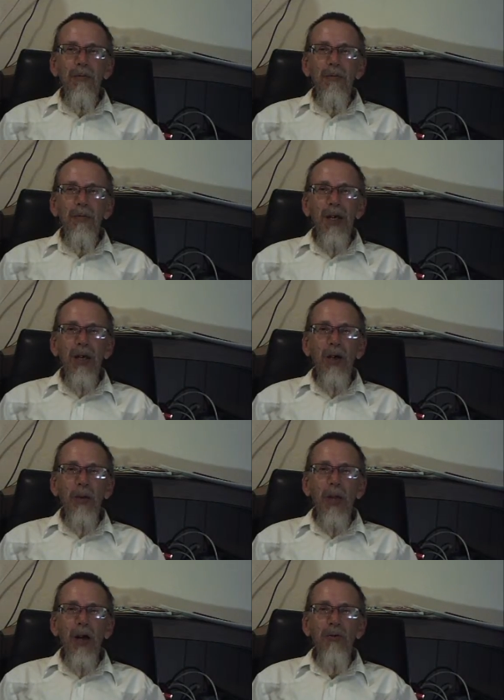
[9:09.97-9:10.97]
pay a couple
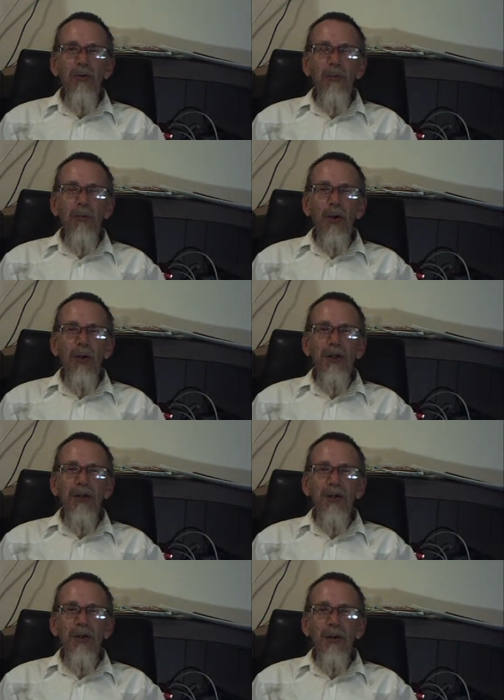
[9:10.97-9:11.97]
of hundred for it,
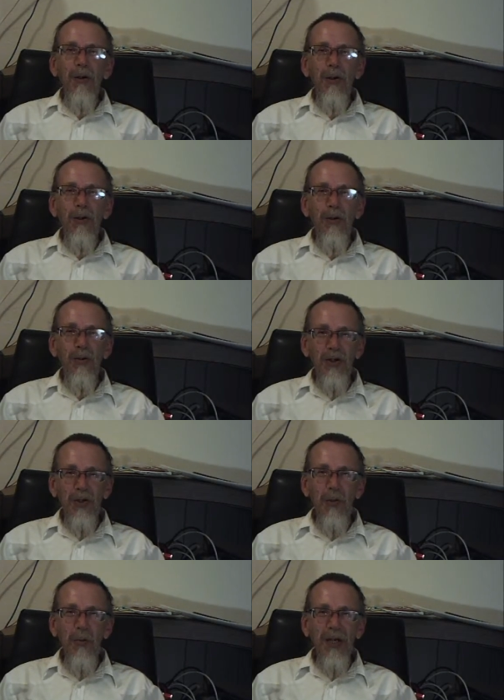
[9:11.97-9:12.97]
or
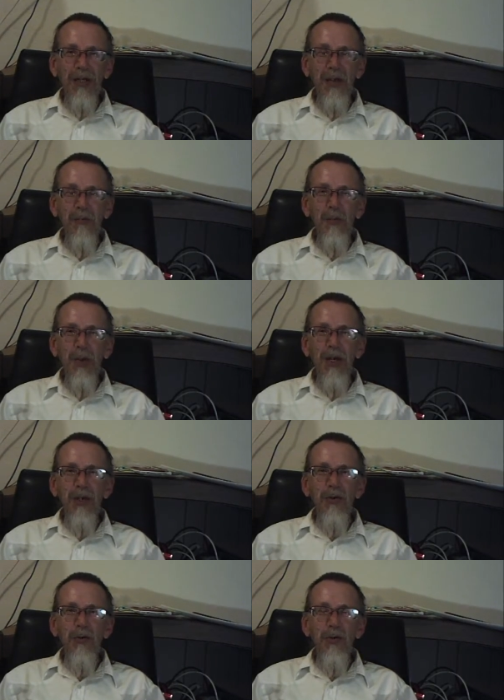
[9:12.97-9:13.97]
someone might even pay
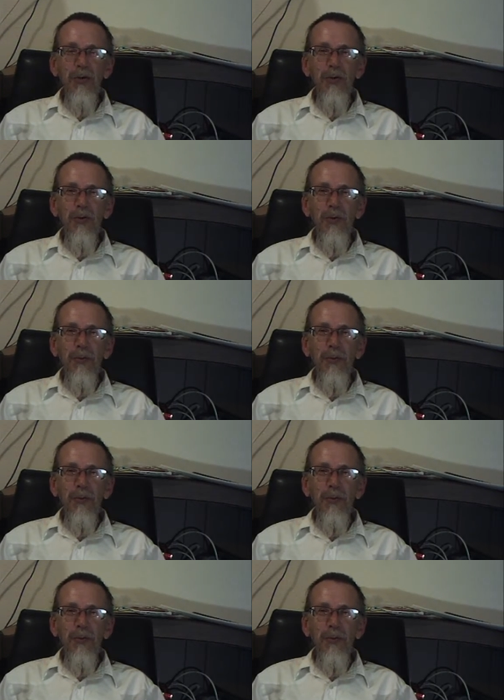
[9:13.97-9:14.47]
you to